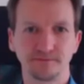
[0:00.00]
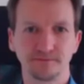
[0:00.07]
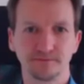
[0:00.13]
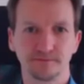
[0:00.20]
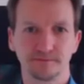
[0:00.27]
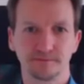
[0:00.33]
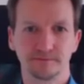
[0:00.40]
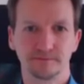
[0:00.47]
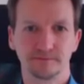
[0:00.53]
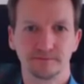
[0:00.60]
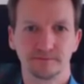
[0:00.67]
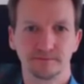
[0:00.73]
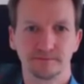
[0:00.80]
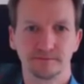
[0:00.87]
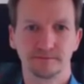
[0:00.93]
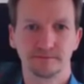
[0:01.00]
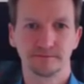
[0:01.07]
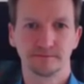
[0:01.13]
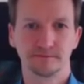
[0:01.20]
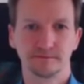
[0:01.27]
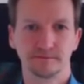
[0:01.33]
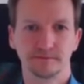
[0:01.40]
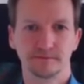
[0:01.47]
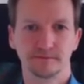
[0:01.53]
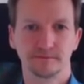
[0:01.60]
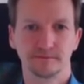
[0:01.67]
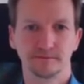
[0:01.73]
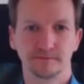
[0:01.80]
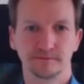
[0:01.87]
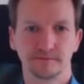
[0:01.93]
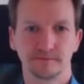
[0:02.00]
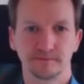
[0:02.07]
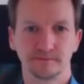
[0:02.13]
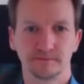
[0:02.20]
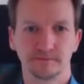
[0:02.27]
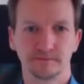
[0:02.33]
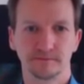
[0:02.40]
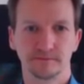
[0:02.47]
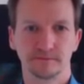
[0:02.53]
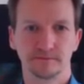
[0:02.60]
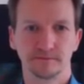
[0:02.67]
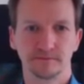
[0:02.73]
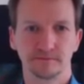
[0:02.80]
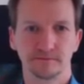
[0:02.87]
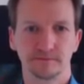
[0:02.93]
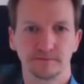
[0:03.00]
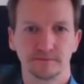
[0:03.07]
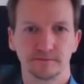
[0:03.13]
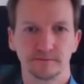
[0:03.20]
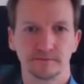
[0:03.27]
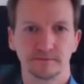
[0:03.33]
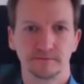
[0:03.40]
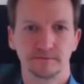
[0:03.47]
No words are spoken by the person on screen.